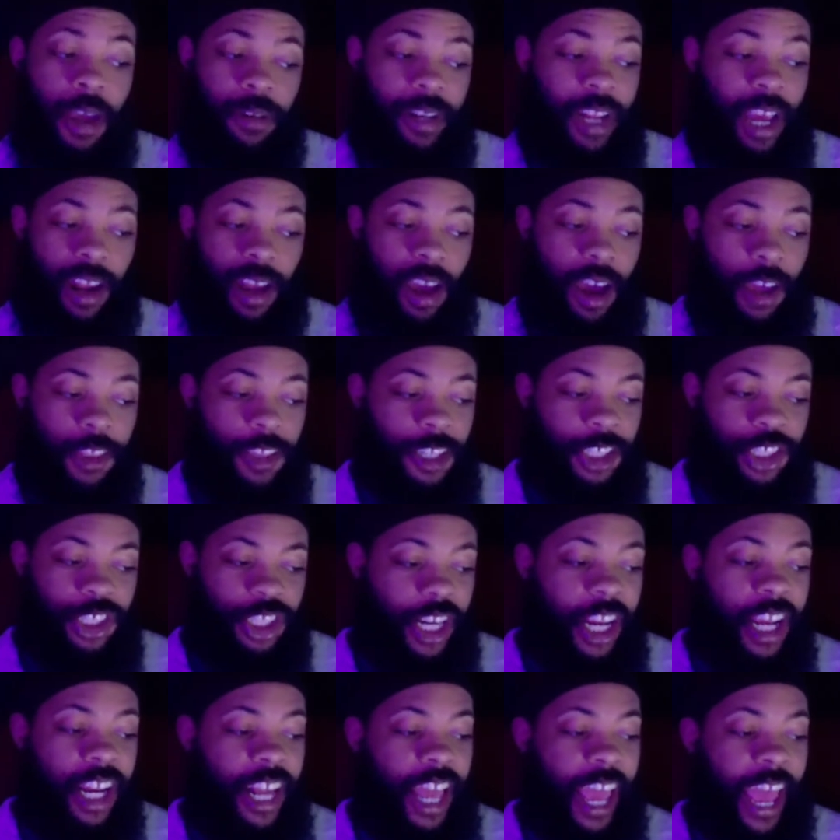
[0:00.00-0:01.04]
That other
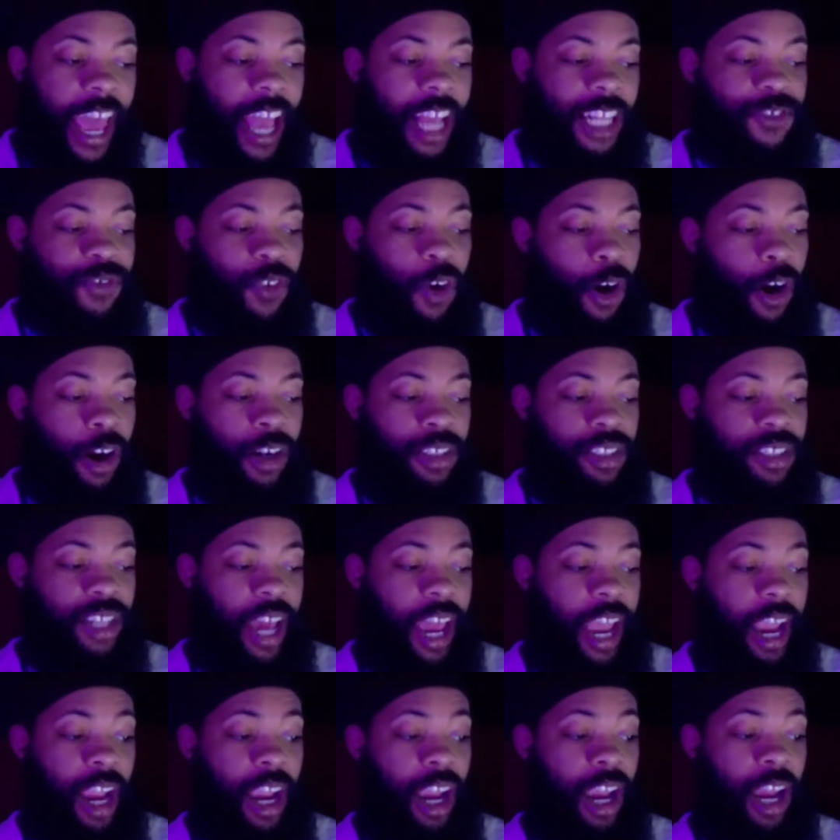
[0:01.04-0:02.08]
shit, as far as
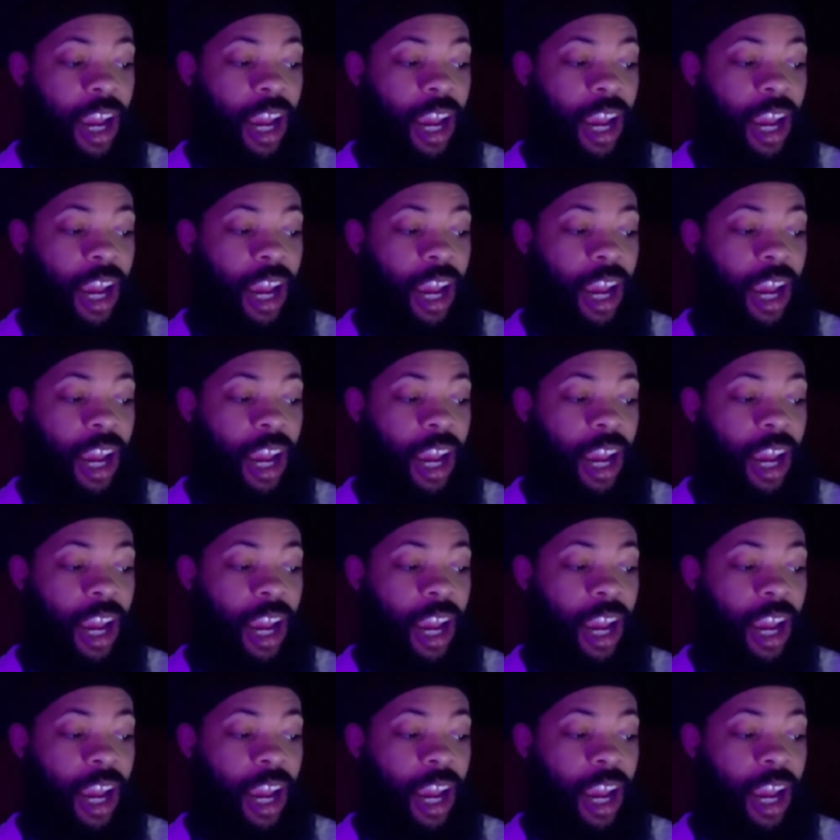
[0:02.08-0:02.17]
like,